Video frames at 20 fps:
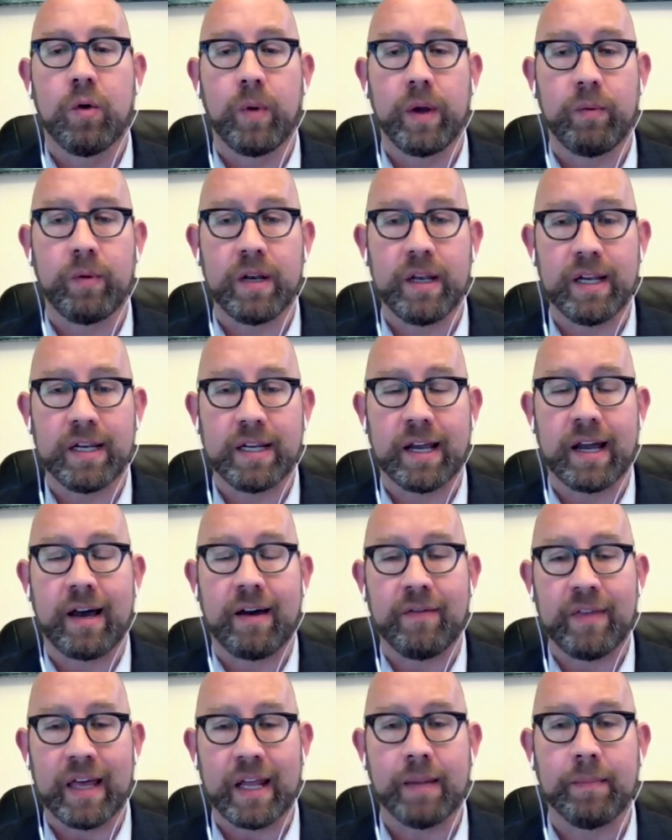we would need to
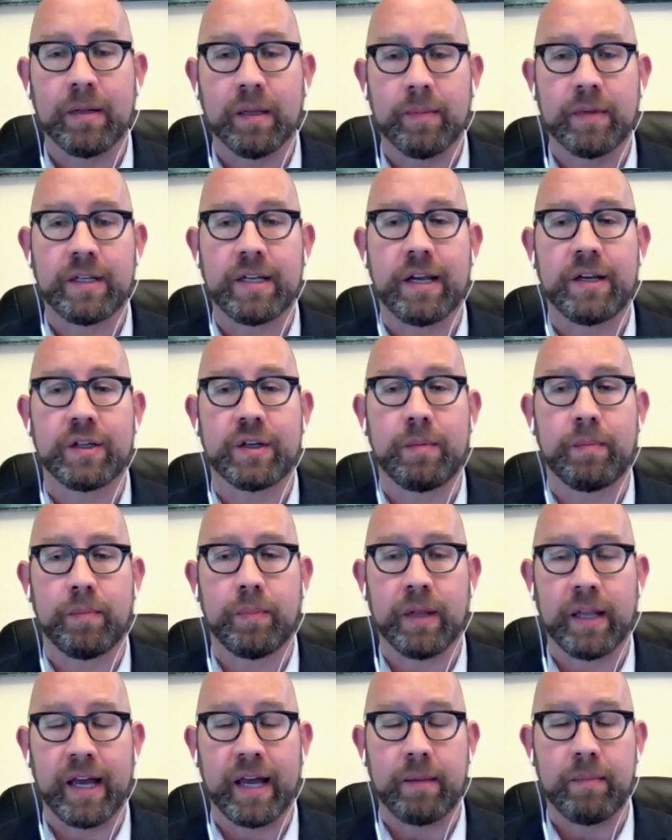have that implementation
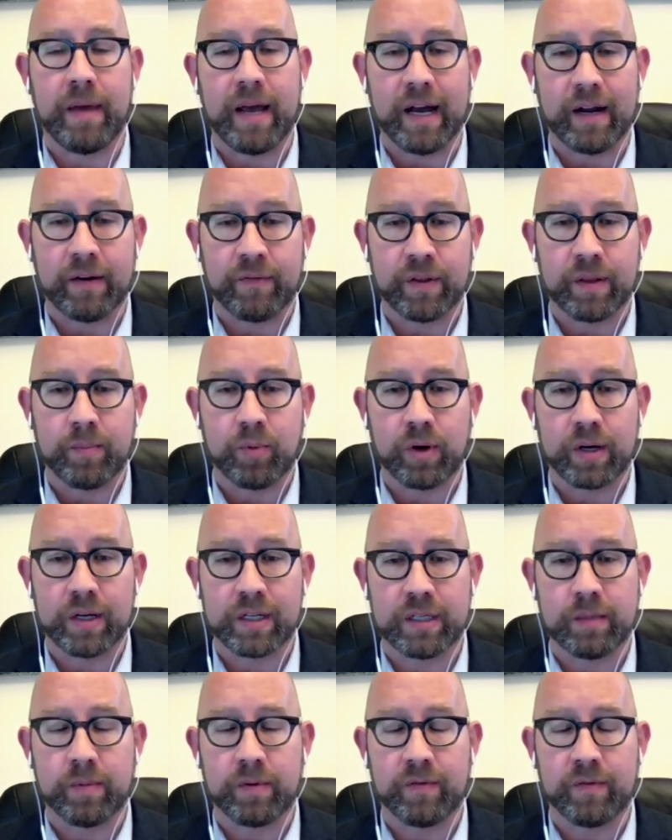plan back for the board of
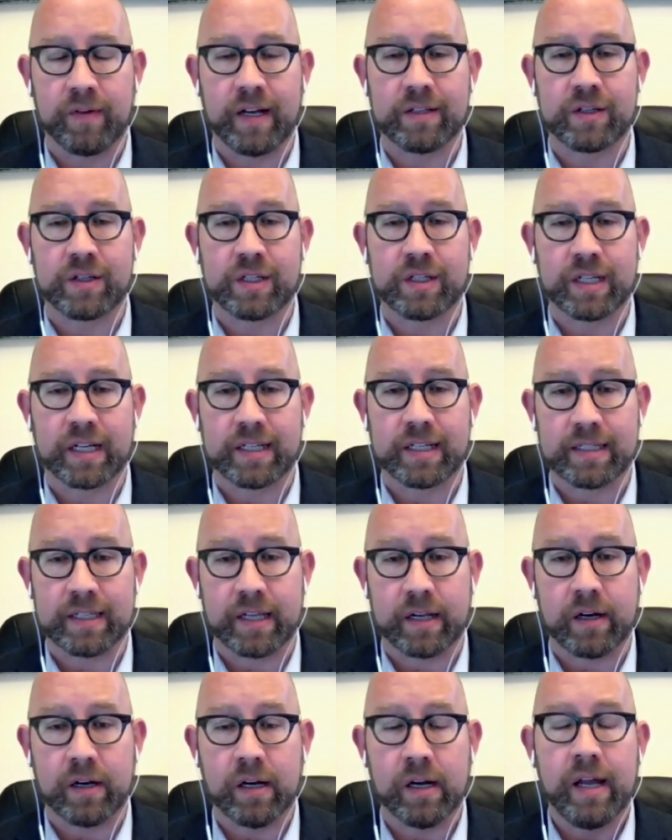supervisors to
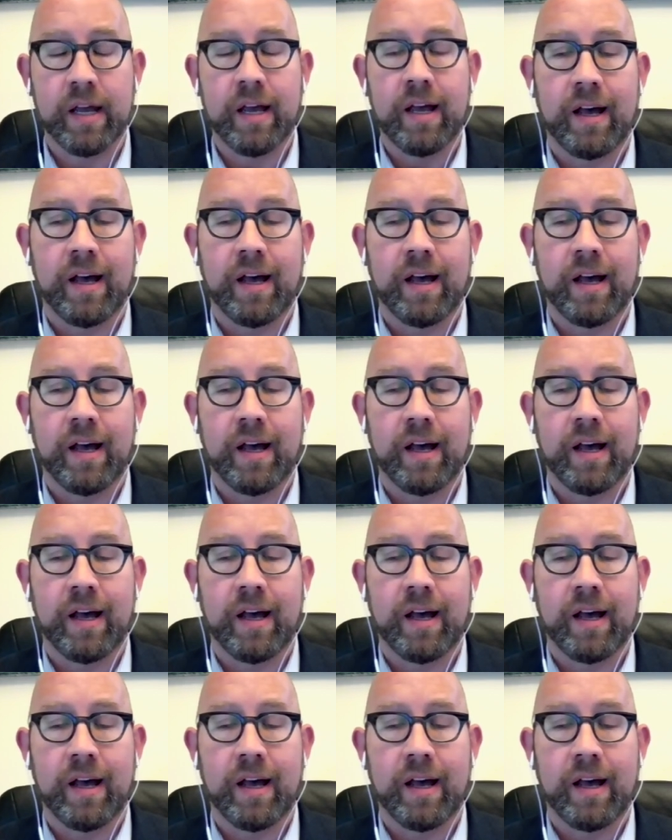consider,